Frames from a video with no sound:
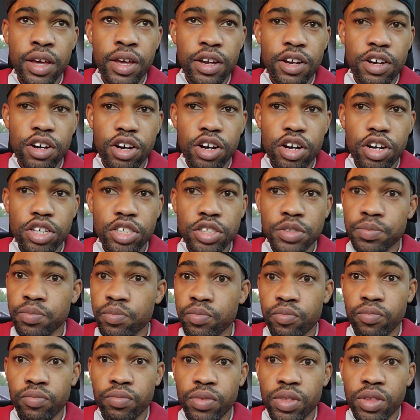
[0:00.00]
because,
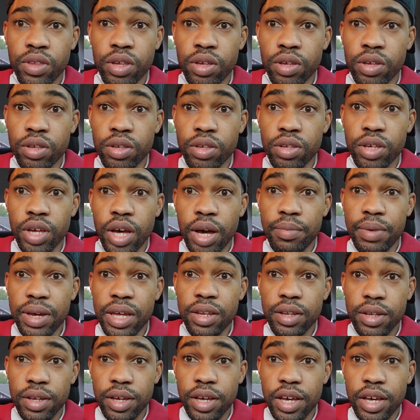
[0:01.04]
you know what I mean?